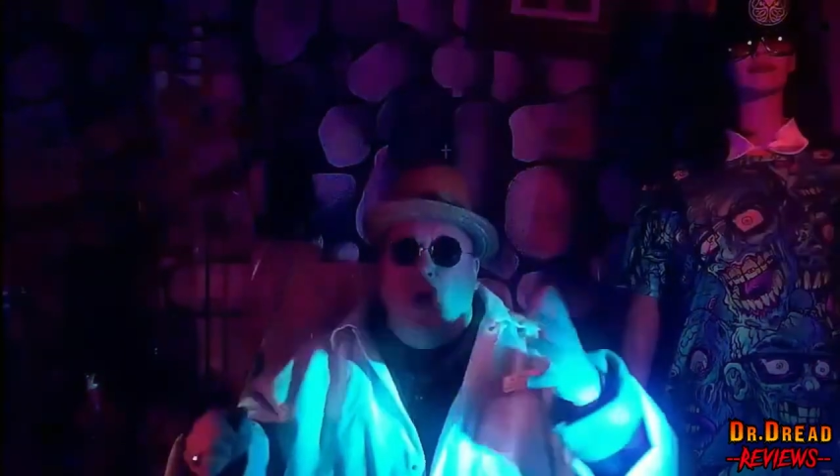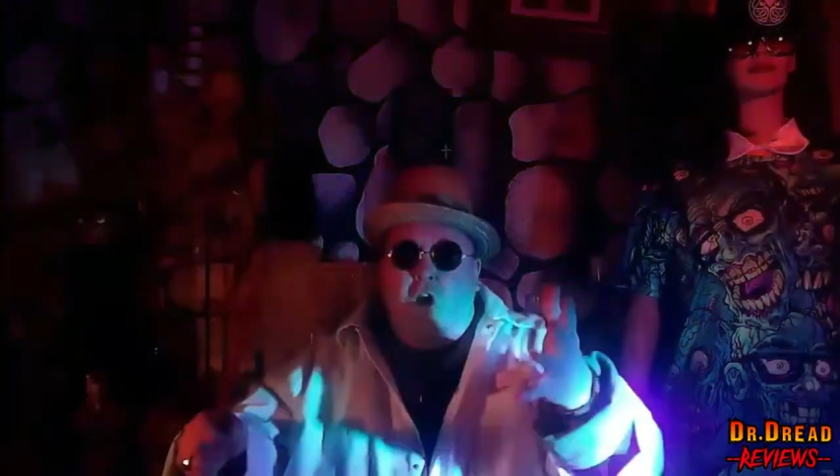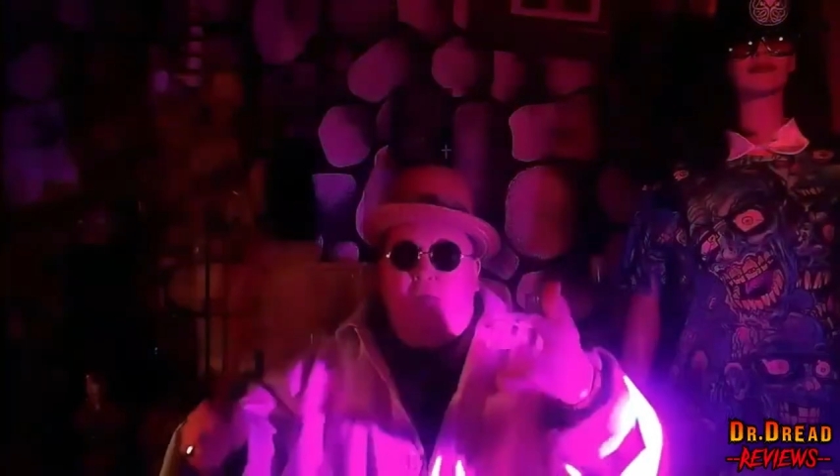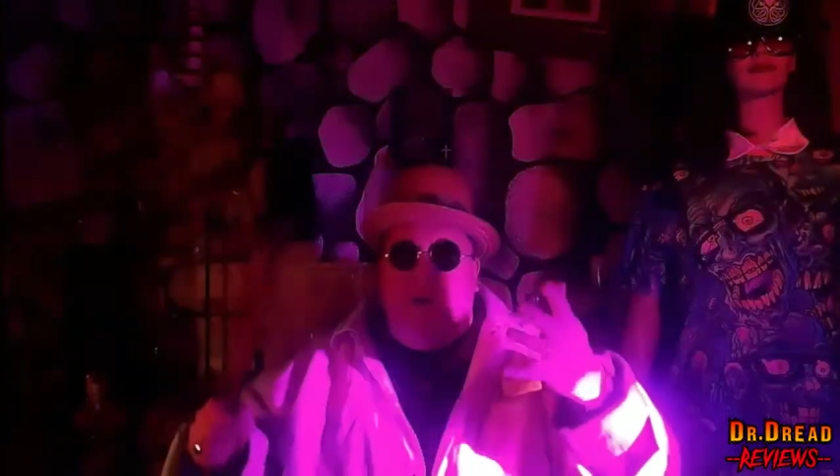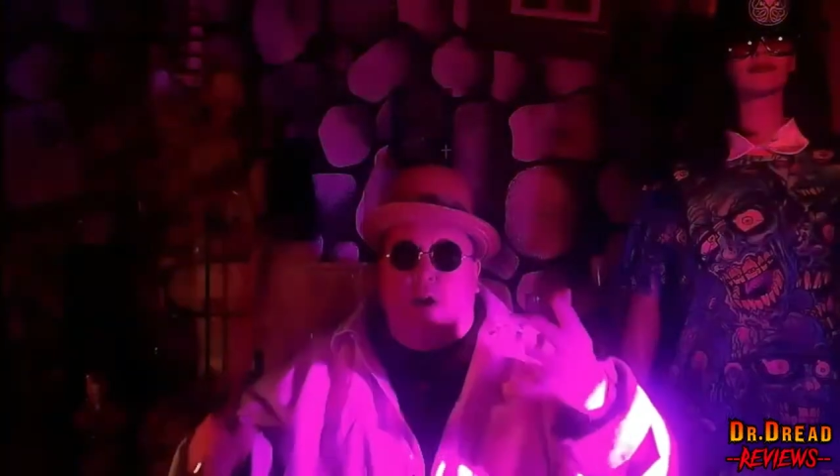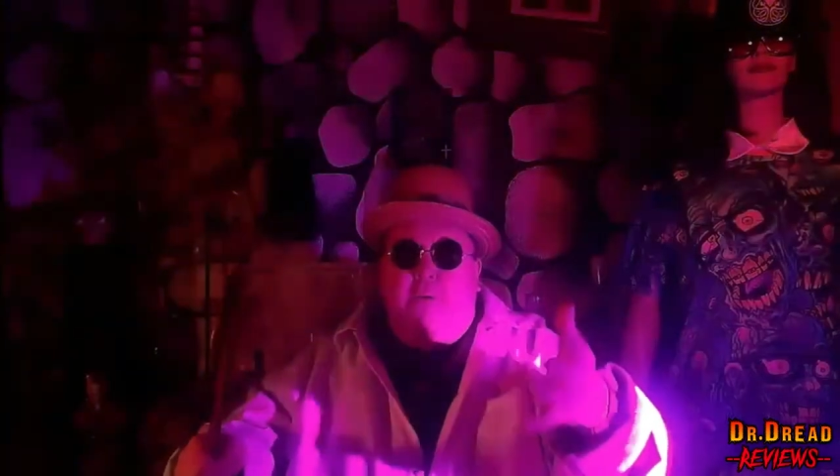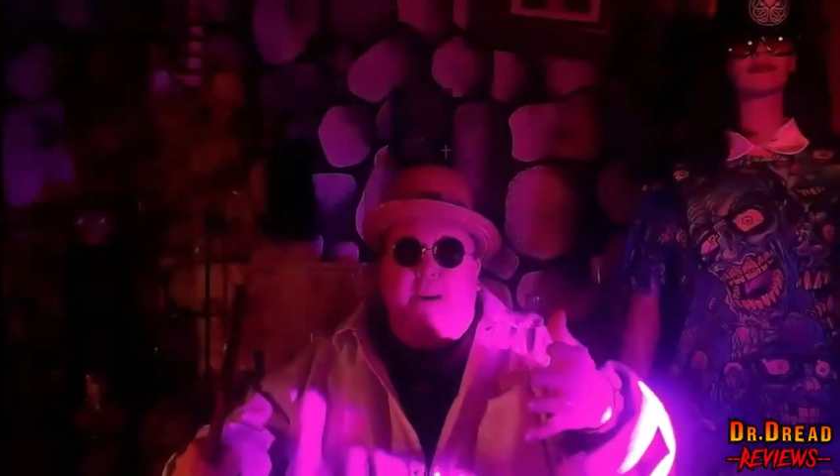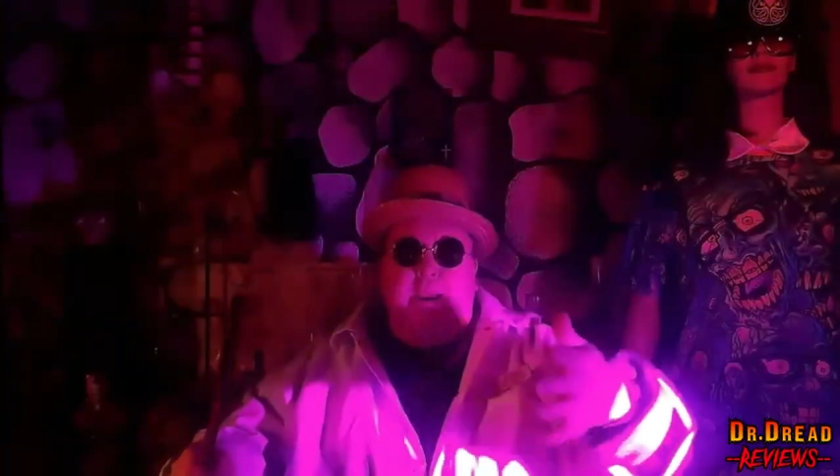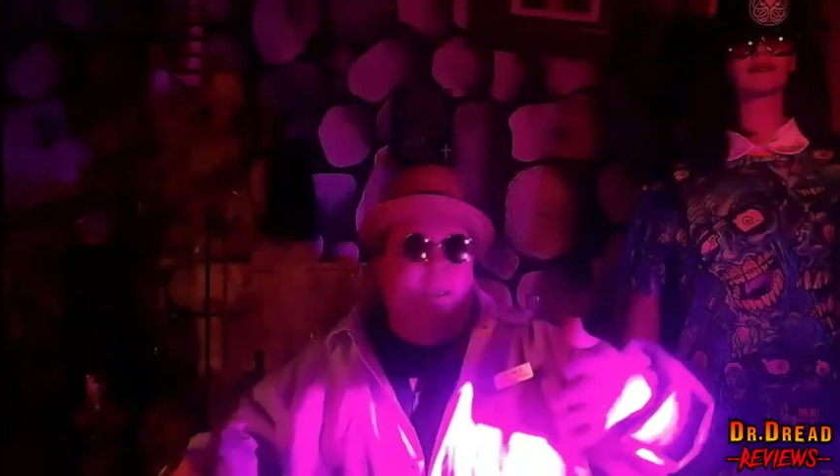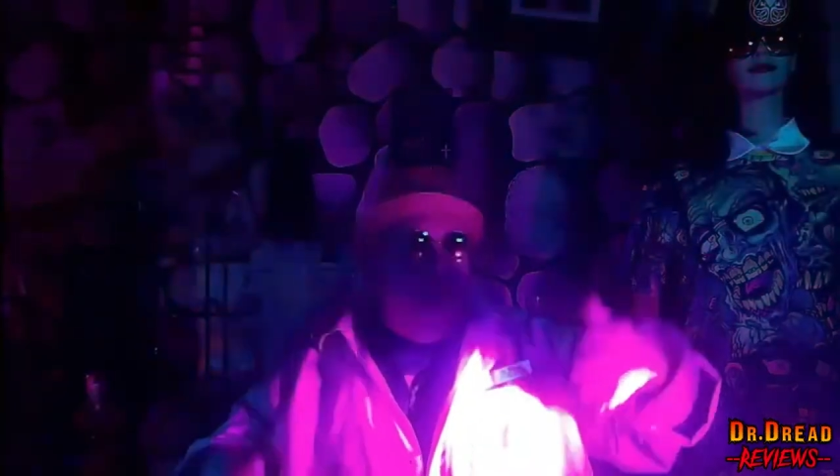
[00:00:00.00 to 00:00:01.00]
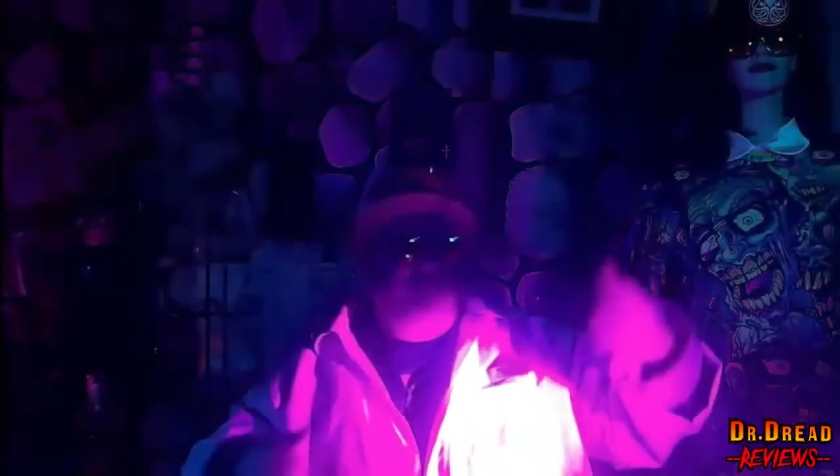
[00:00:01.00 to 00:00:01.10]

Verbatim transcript: hurry, hurry!